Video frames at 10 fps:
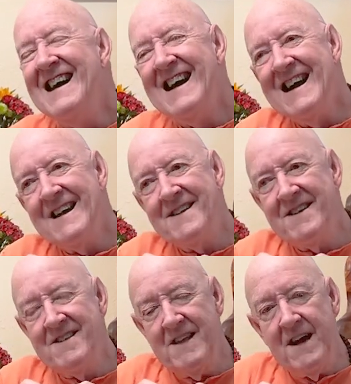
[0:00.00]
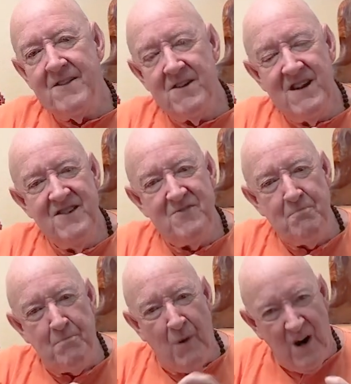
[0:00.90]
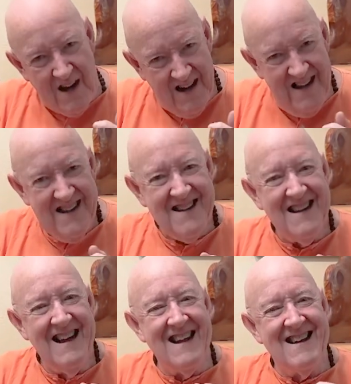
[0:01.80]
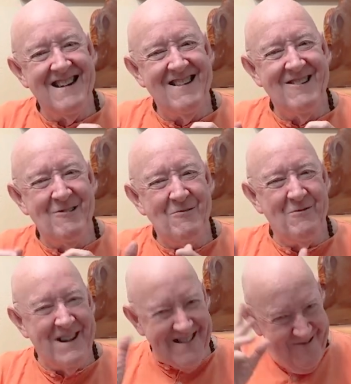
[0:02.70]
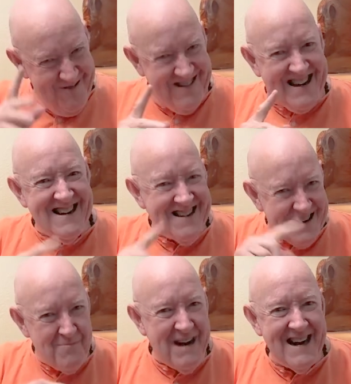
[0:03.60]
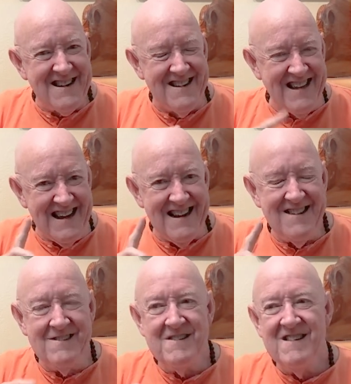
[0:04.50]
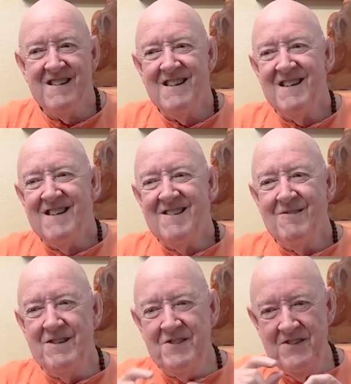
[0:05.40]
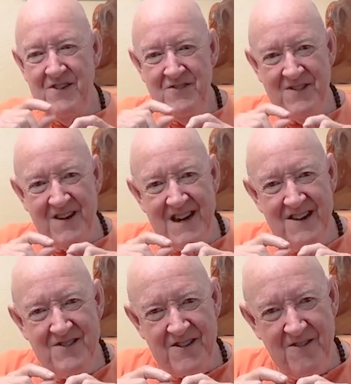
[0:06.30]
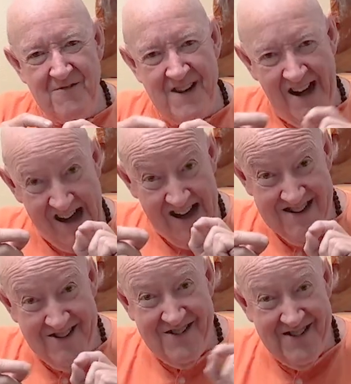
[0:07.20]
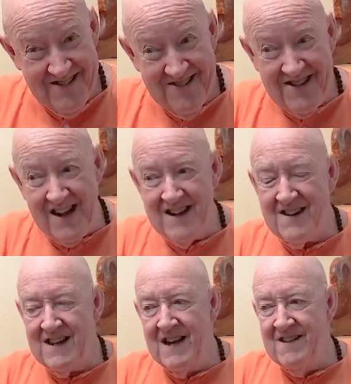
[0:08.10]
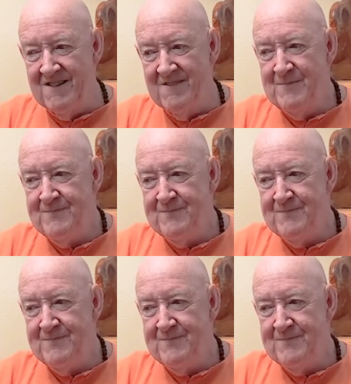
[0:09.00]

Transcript: And the other is book. And we'll kind of come back to that, which is a series of knots tied together.